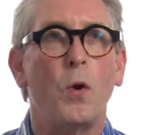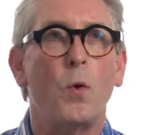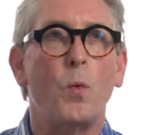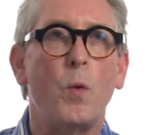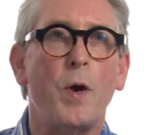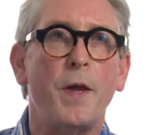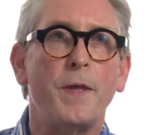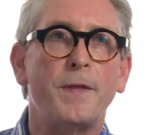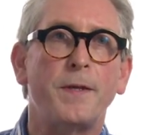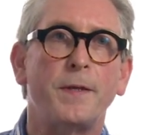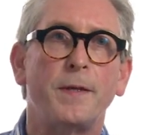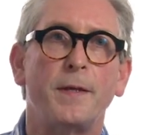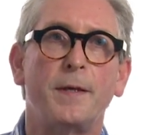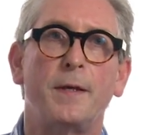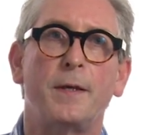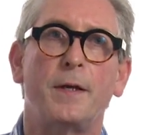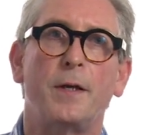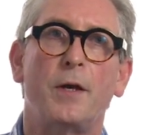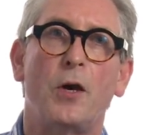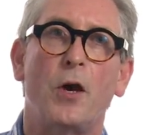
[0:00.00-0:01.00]
with
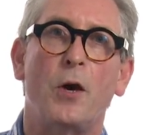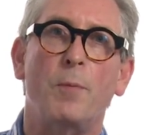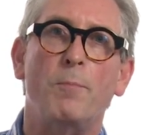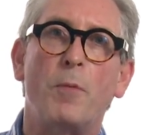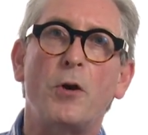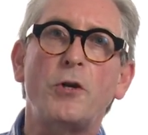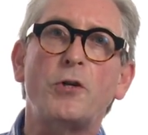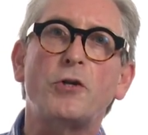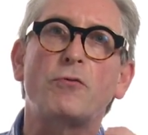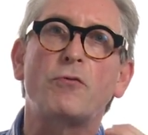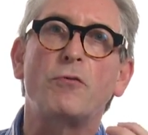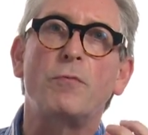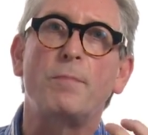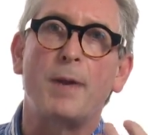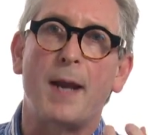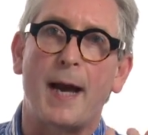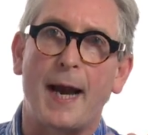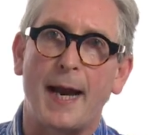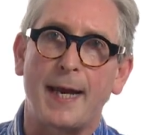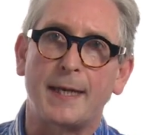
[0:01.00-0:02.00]
a
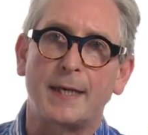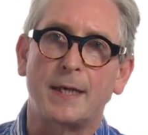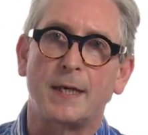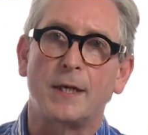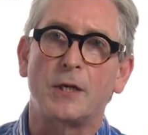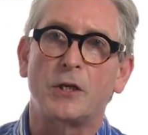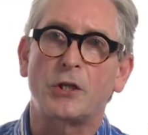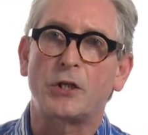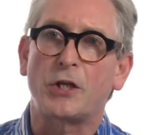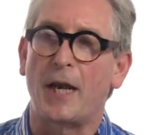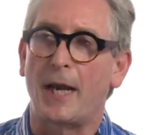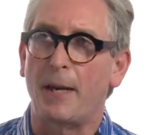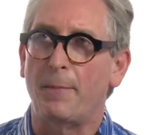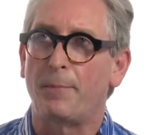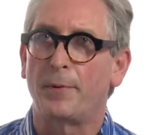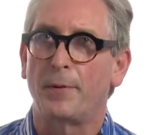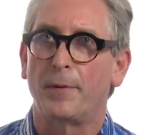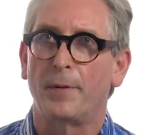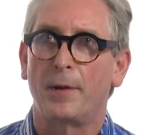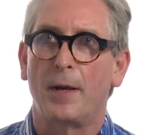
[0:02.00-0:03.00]
mushroom-like
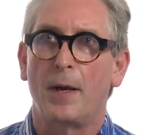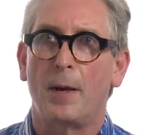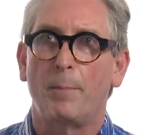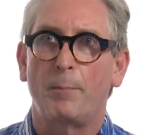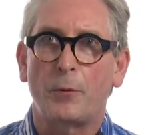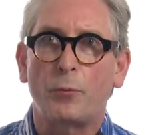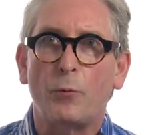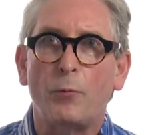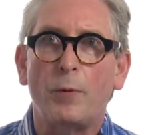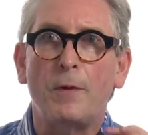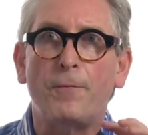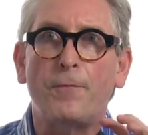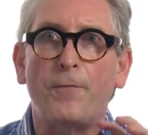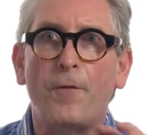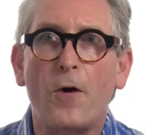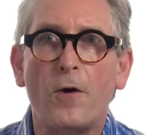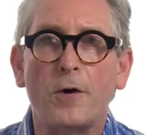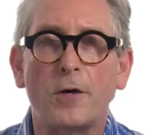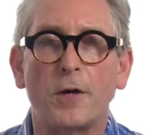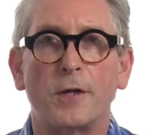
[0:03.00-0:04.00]
shape, but we will
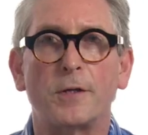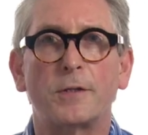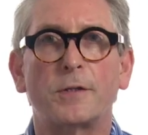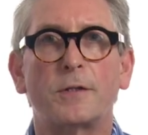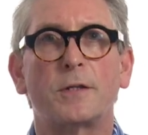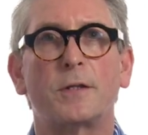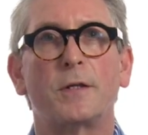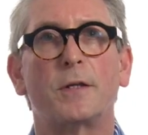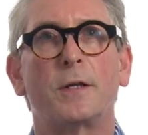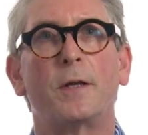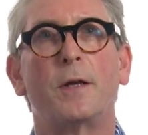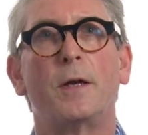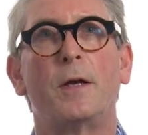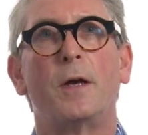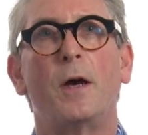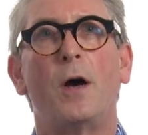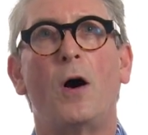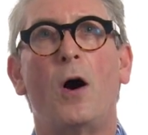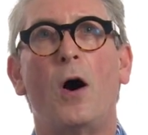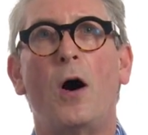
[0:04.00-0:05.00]
focus
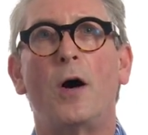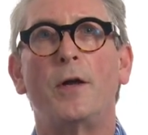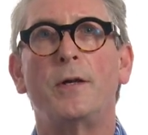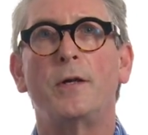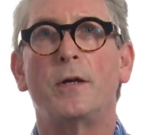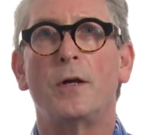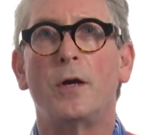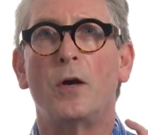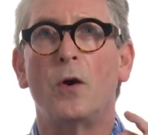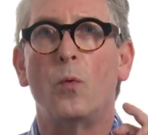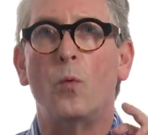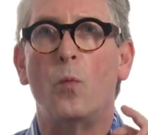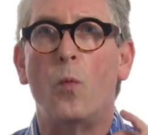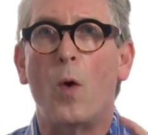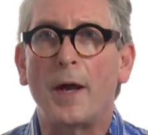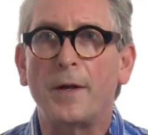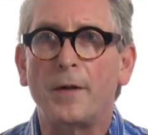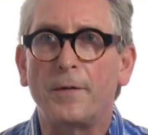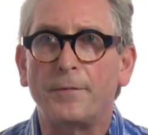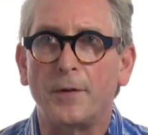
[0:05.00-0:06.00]
on
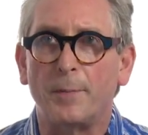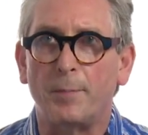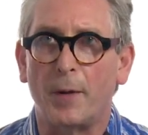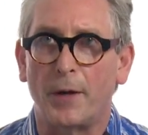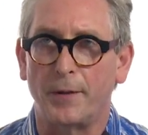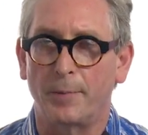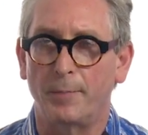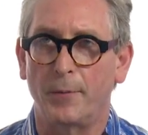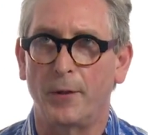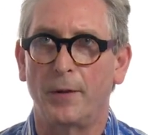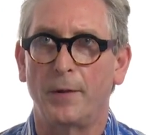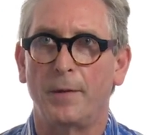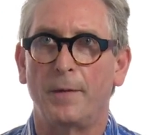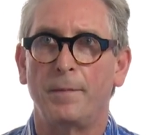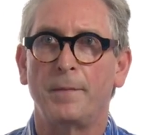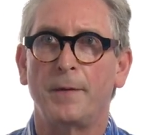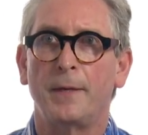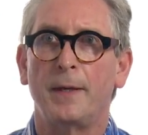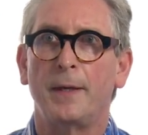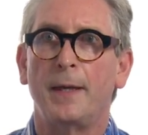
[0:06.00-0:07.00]
one of the monomers
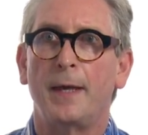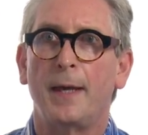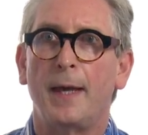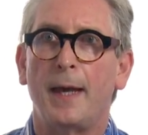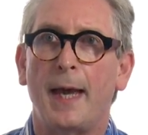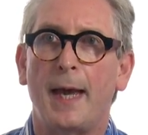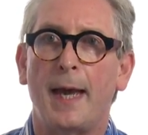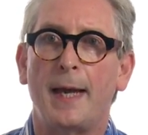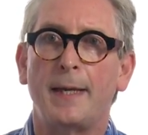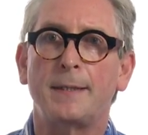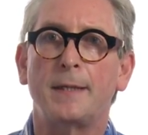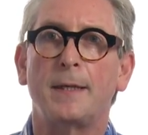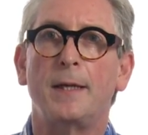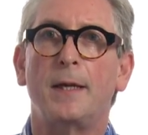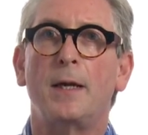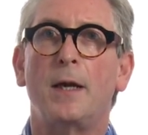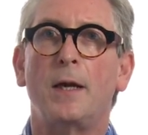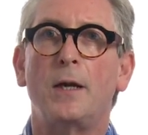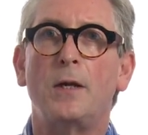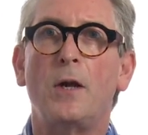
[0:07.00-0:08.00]
and
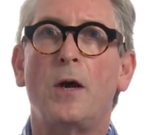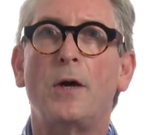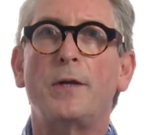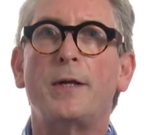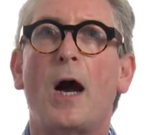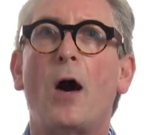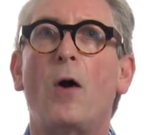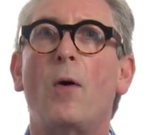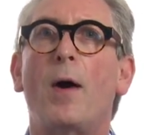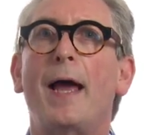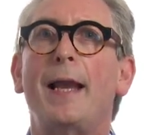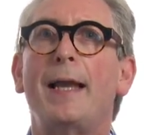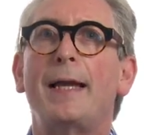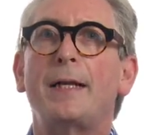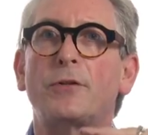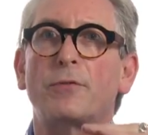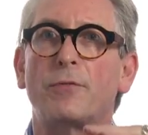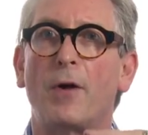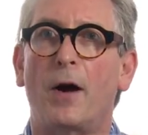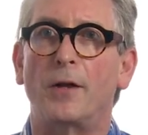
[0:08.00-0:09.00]
learn how
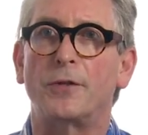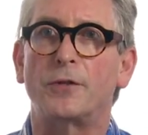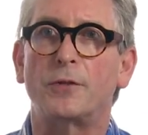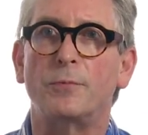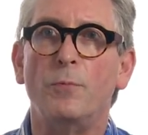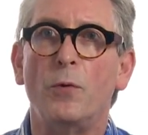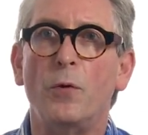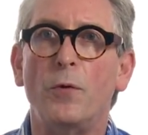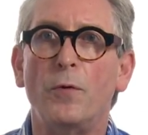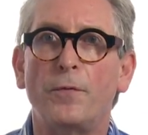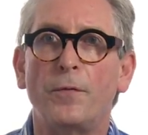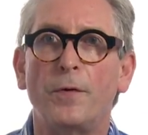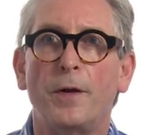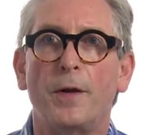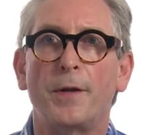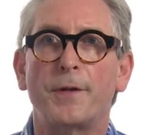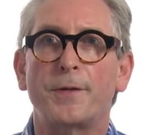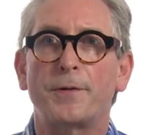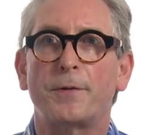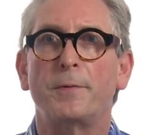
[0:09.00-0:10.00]
electrons move
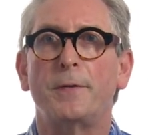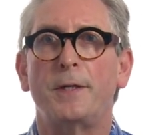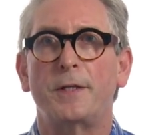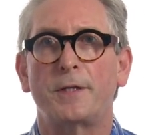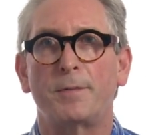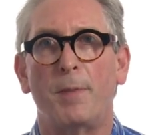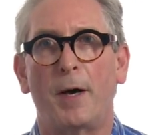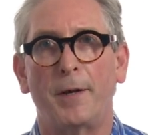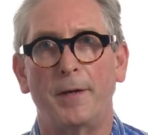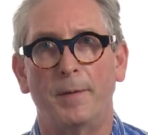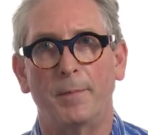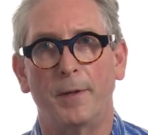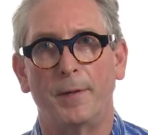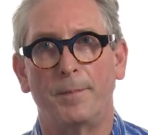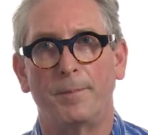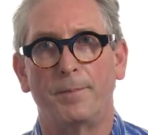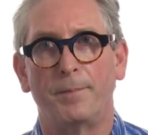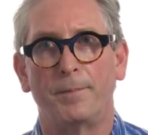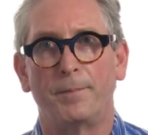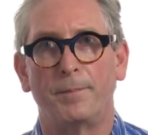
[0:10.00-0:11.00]
through this monomer.
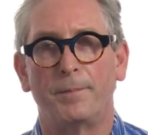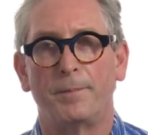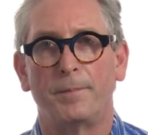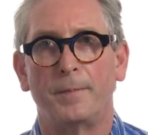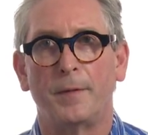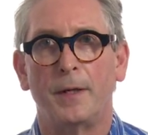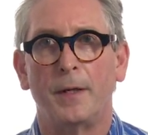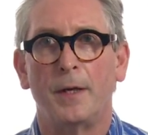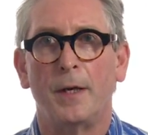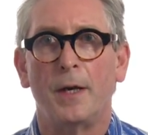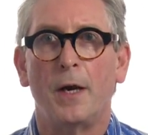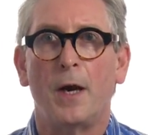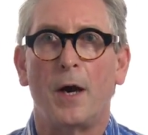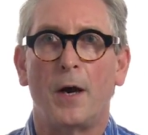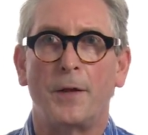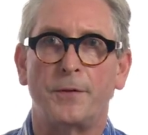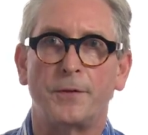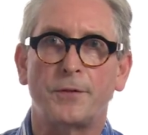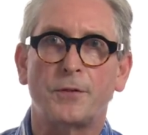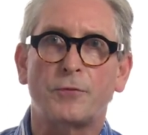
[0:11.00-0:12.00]

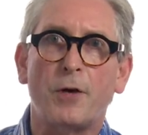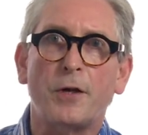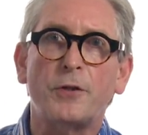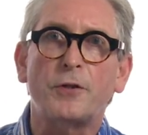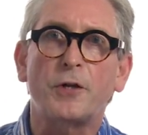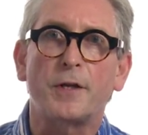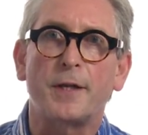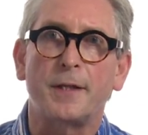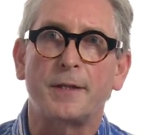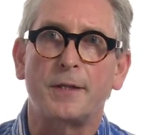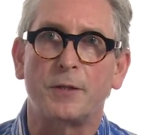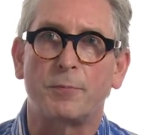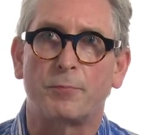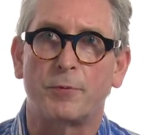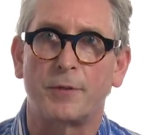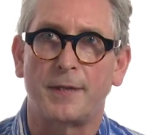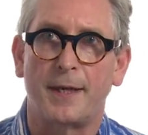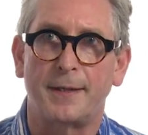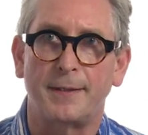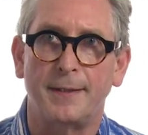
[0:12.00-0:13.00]
On the structure that is
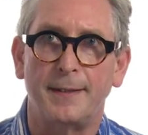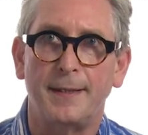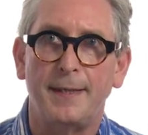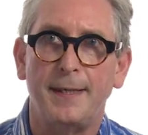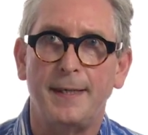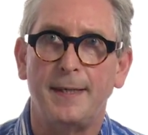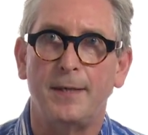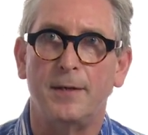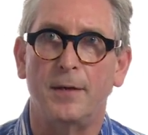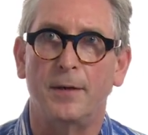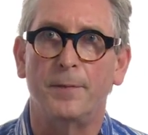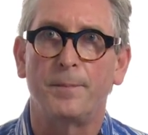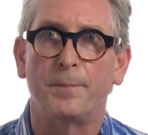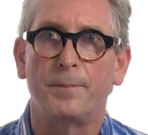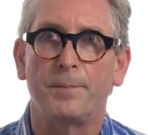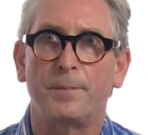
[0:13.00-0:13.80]
presented here,